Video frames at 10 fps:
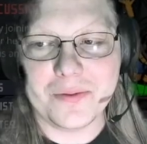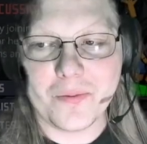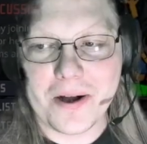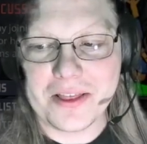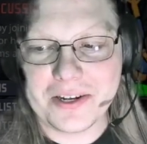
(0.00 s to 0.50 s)

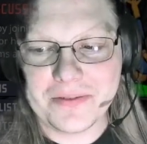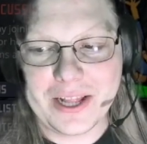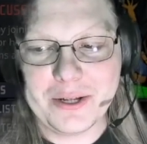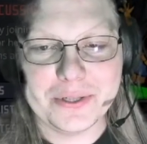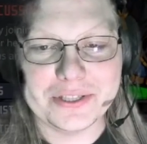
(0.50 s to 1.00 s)
one of the
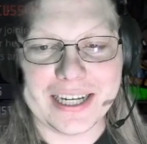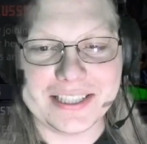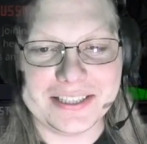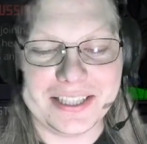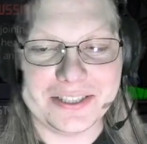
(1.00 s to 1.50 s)
developers
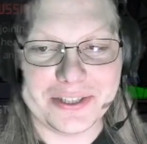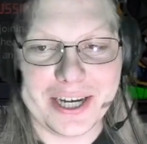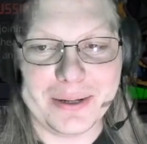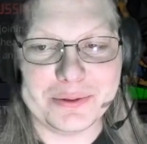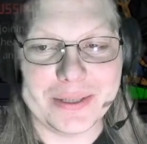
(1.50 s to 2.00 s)
actually said straight
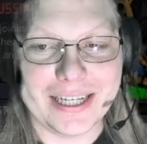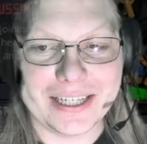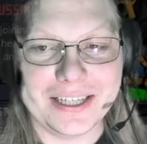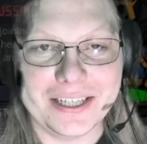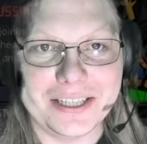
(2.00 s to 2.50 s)
up to me,
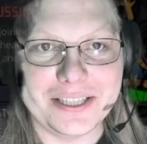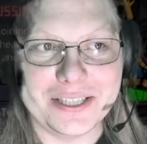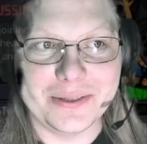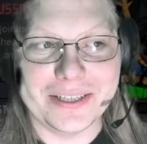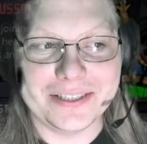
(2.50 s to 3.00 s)
like,
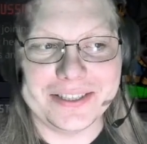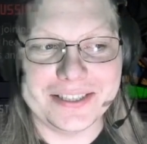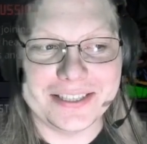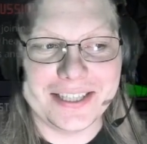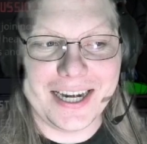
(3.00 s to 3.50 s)
dude, there's
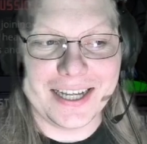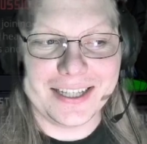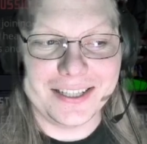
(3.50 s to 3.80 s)
just a setting.